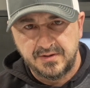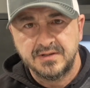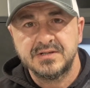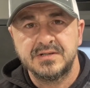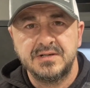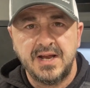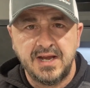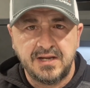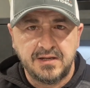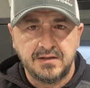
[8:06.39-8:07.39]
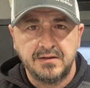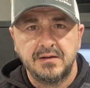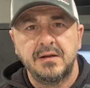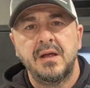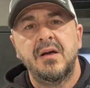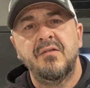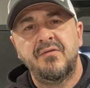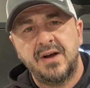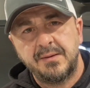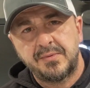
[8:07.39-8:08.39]
Snake,
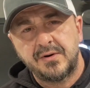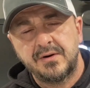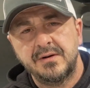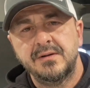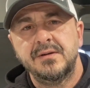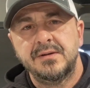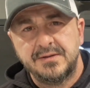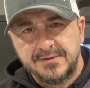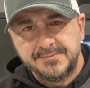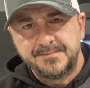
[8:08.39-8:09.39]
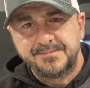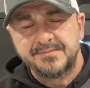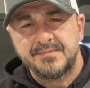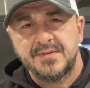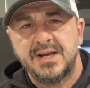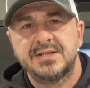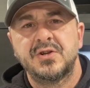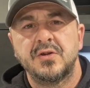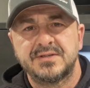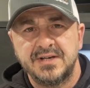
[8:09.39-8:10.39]
Viper. It's
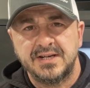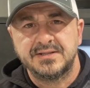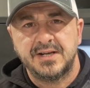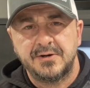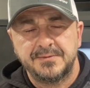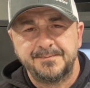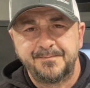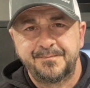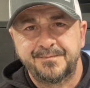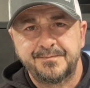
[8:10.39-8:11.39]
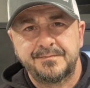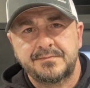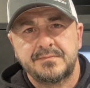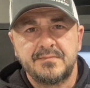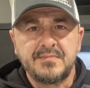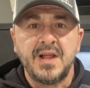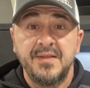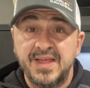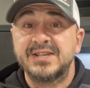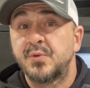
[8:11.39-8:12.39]
called Snake Skinner.
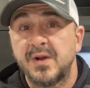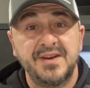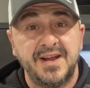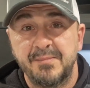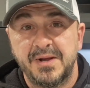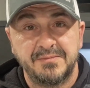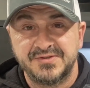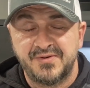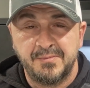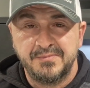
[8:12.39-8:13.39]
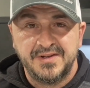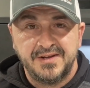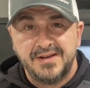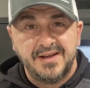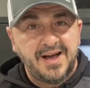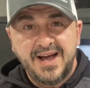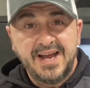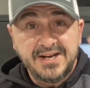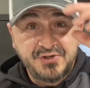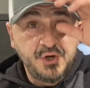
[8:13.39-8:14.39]
That's where the name comes from. I
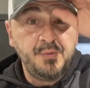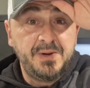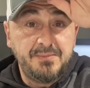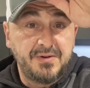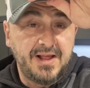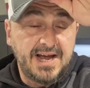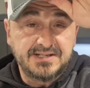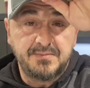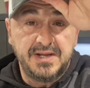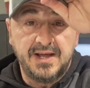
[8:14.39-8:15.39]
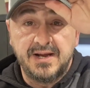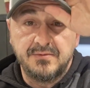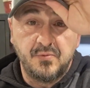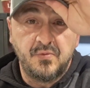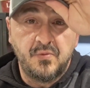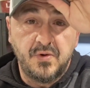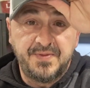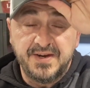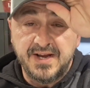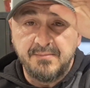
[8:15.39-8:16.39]
had 2 people ask me that,
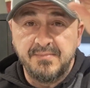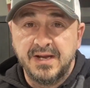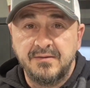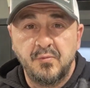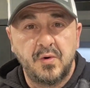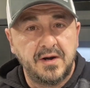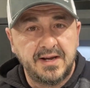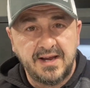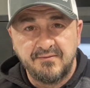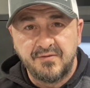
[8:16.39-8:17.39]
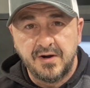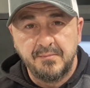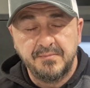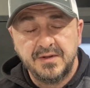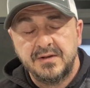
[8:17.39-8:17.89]
what the name meant, where it came from.